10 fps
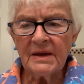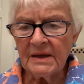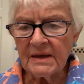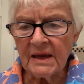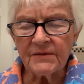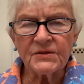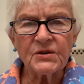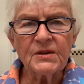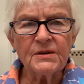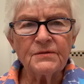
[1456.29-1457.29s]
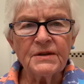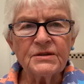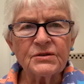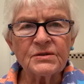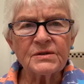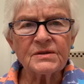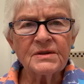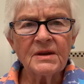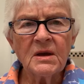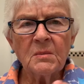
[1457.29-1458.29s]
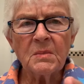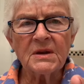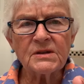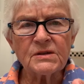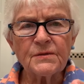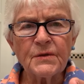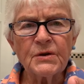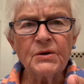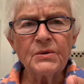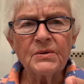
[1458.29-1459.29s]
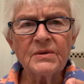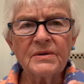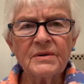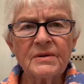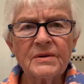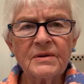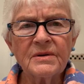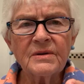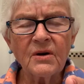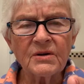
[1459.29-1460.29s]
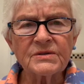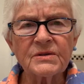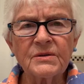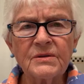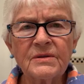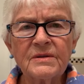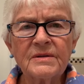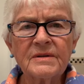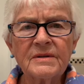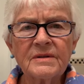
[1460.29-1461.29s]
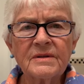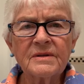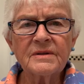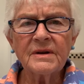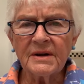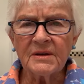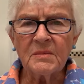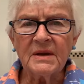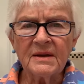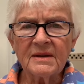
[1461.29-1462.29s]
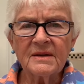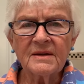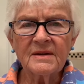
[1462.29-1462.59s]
He gave it to the Ephesians, but it's for you also, and me.